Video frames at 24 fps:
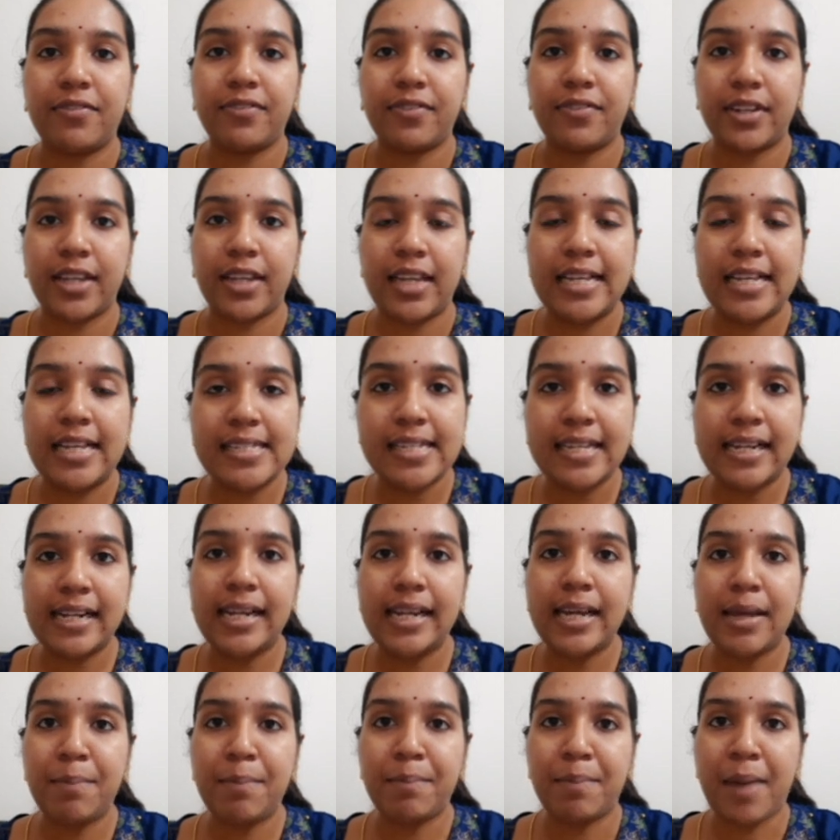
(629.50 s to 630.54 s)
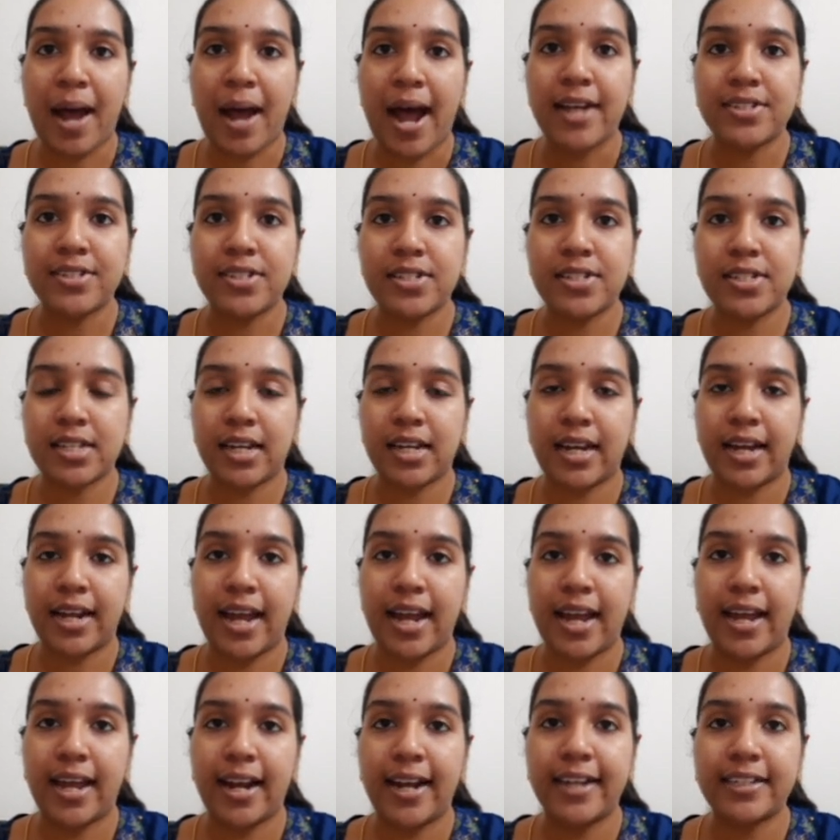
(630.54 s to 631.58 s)
easily pass
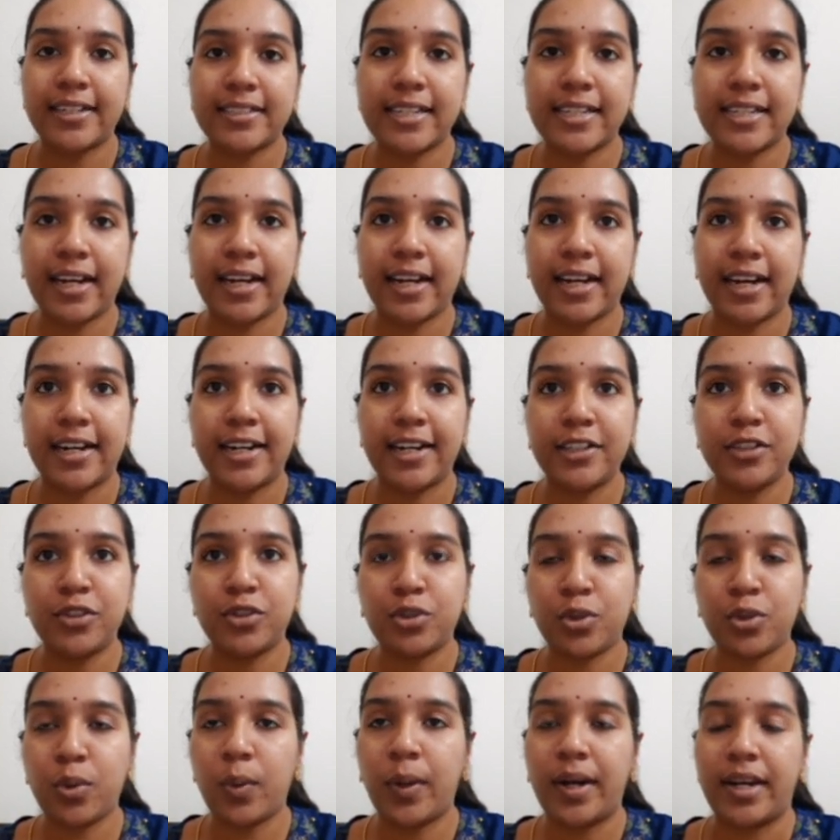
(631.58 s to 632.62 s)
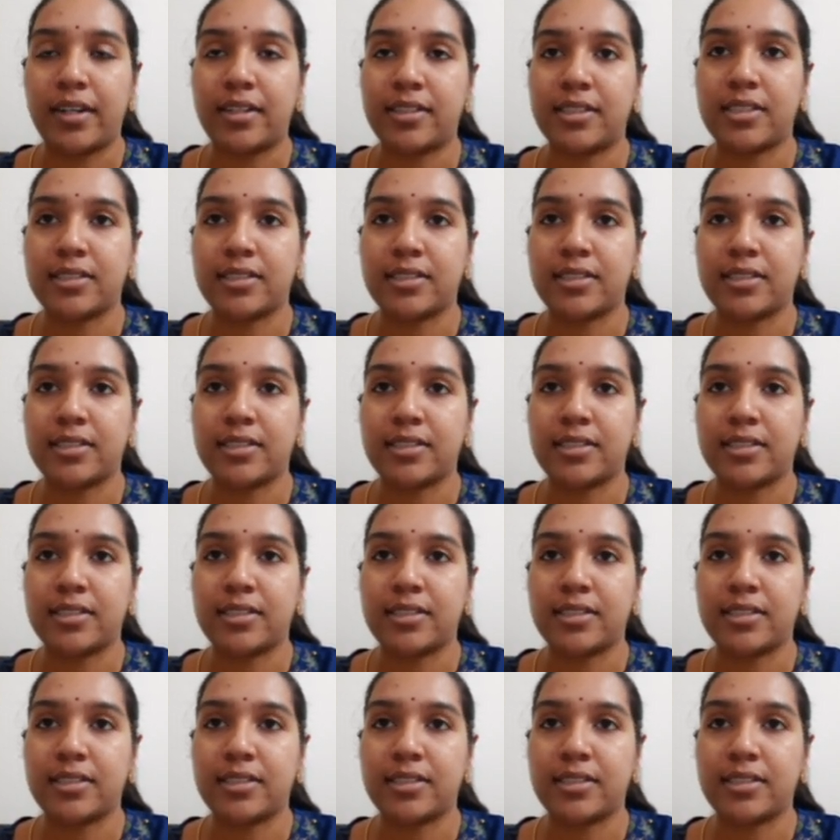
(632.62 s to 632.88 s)
electric current through it.